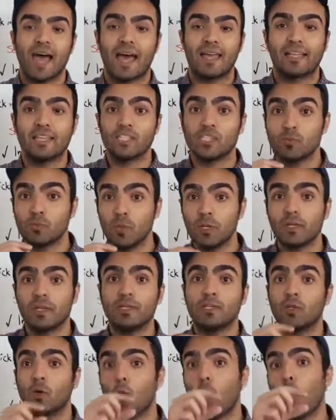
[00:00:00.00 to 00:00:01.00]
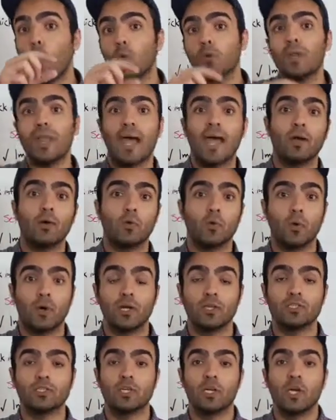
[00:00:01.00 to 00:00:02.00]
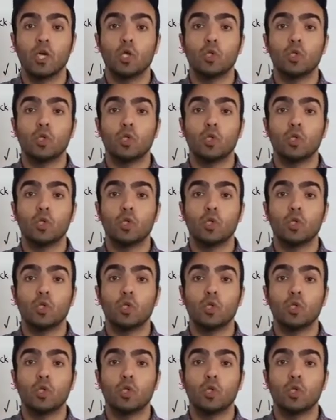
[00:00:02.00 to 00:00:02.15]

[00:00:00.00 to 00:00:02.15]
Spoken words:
and speak in your own language